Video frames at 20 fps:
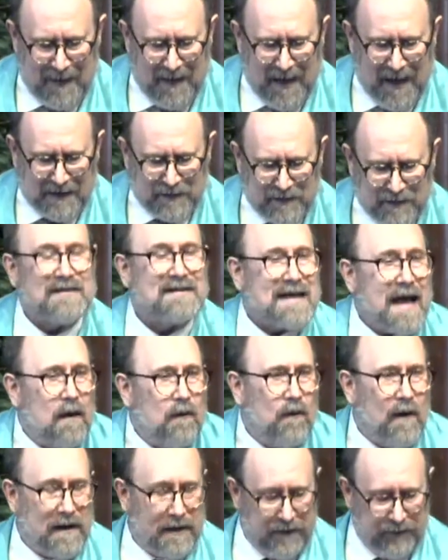As we sat
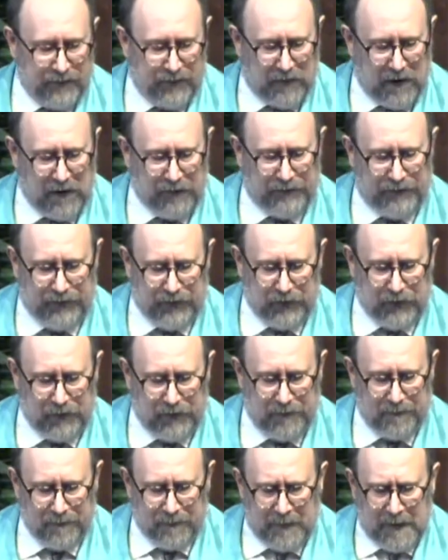waiting for our food,
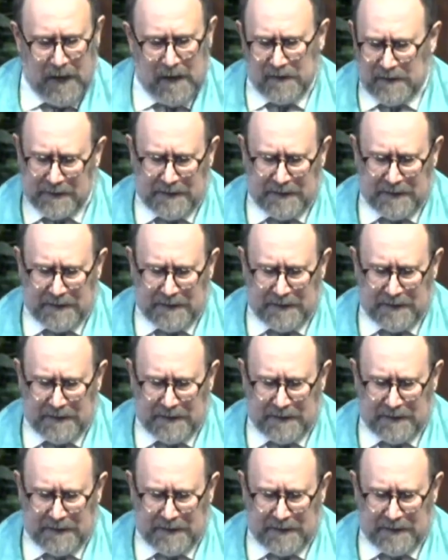the